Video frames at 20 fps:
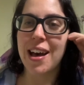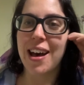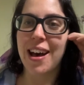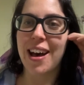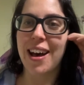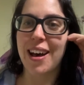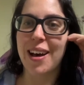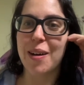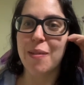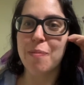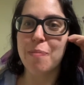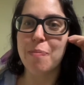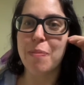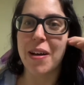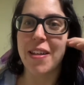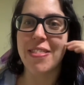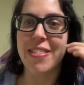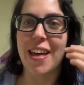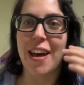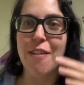
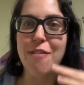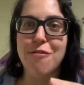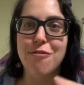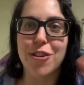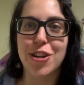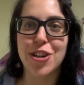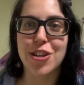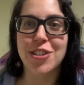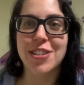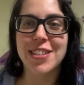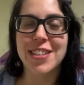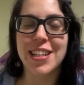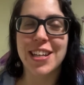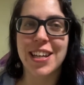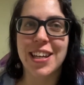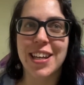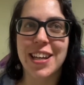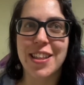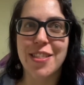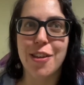But that first,
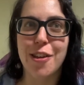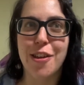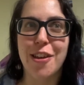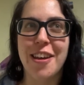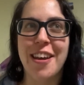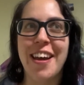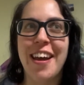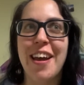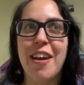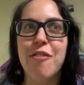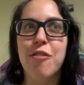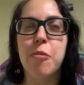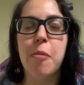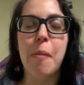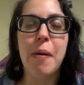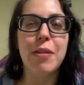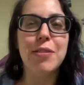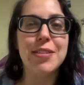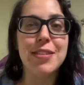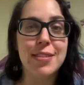from
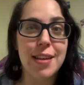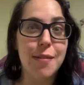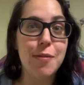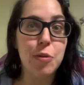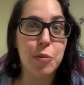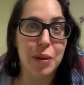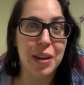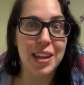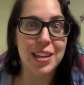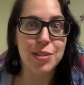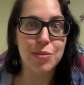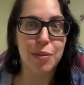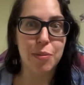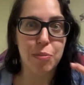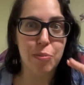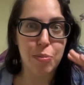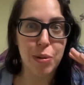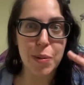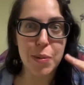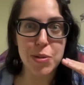about 7 weeks, but
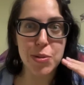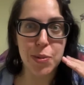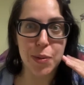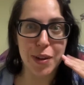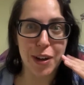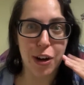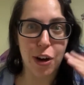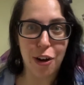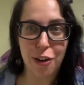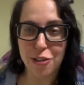pretty much when we